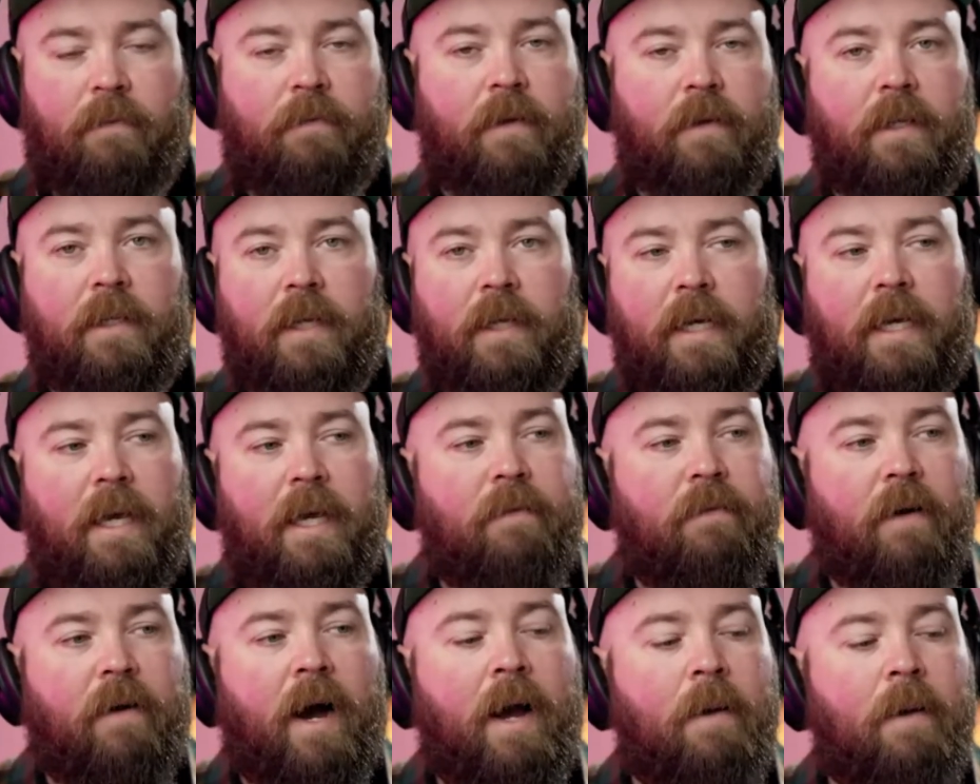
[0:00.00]
And like, if
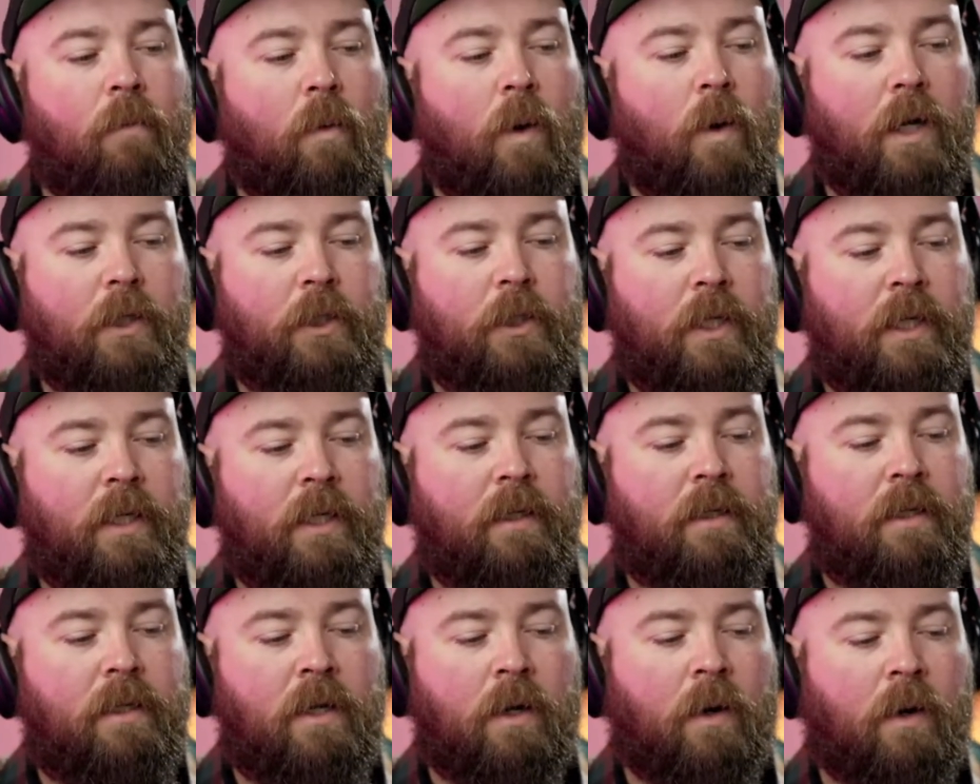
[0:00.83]
I'm watching,
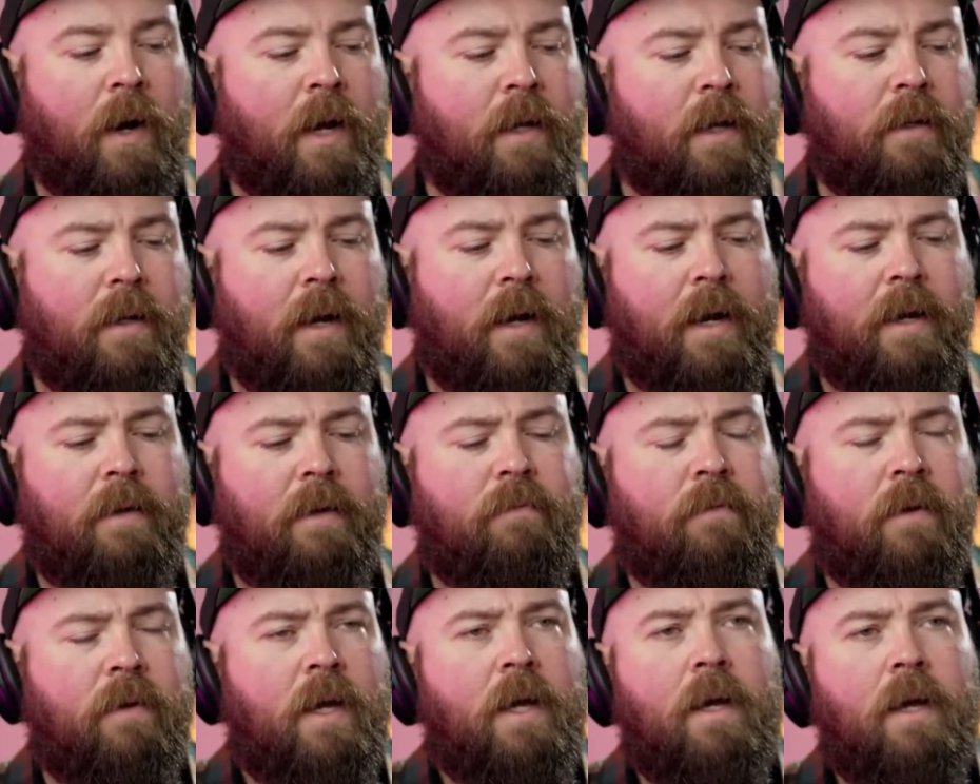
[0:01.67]
I
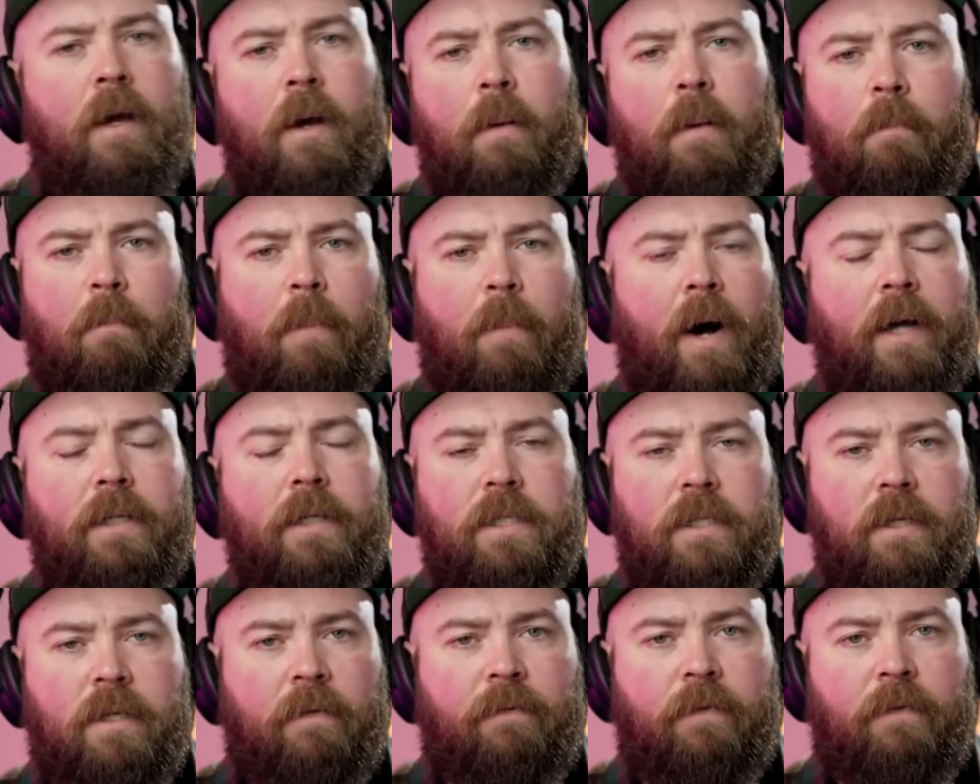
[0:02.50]
bought
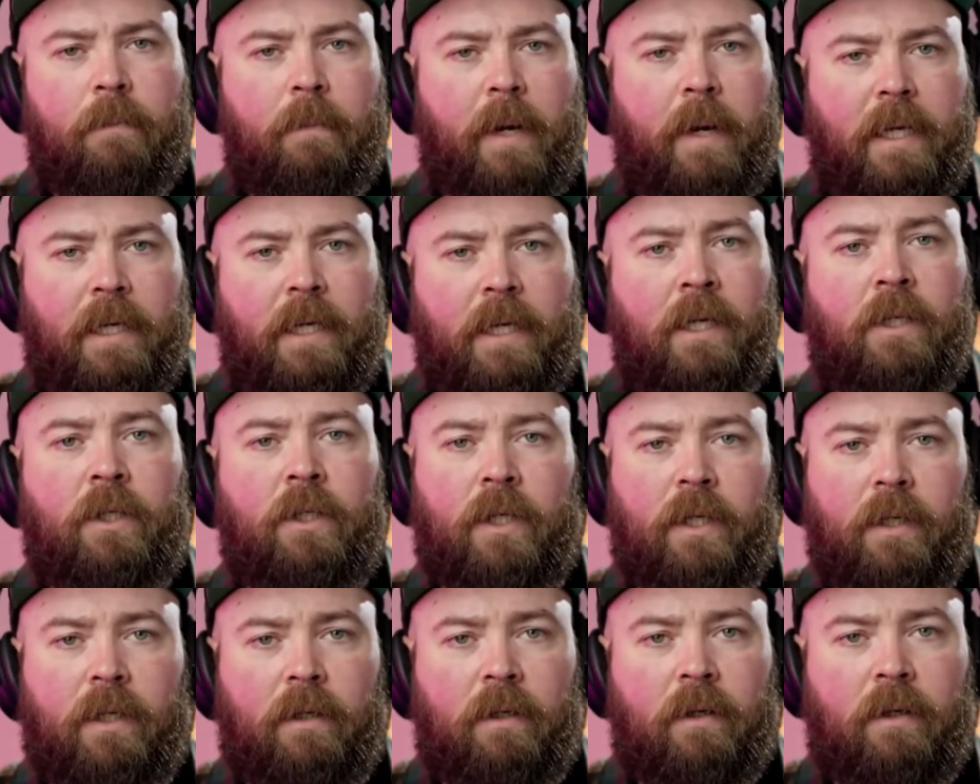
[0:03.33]
stuff for my
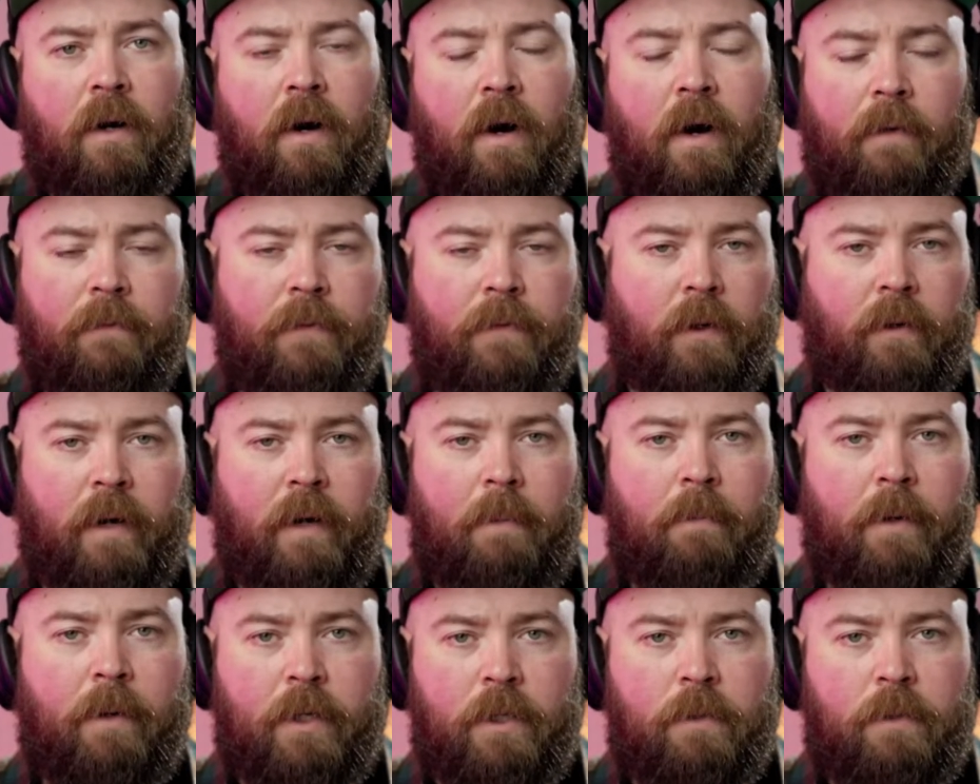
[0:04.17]
kitchen off the Great
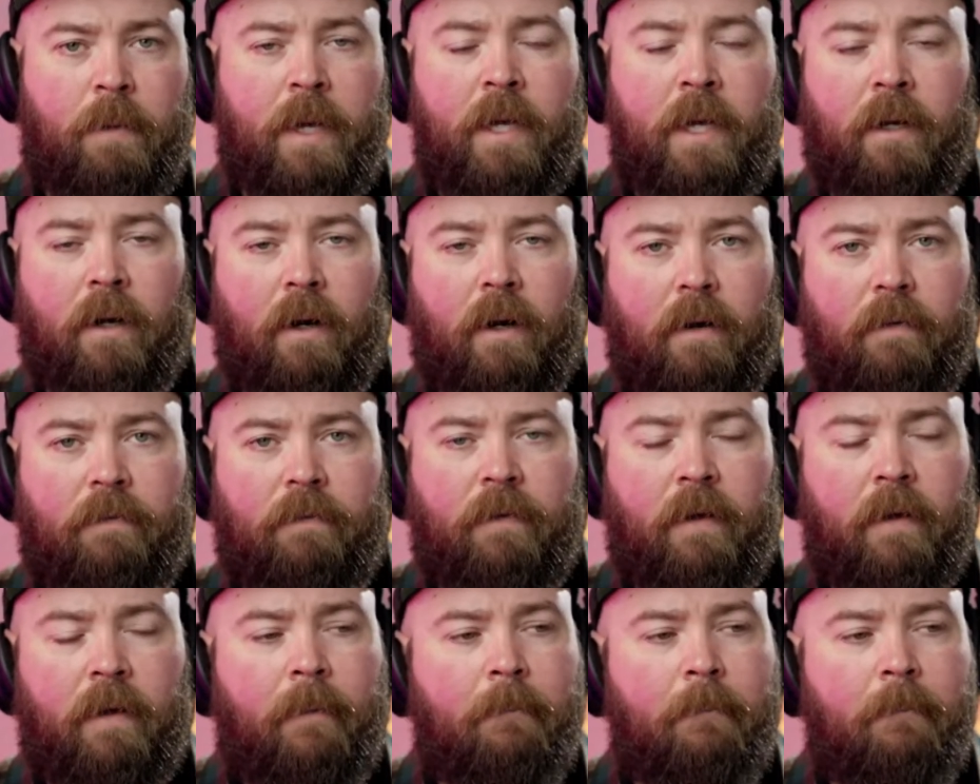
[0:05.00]
British Bake Off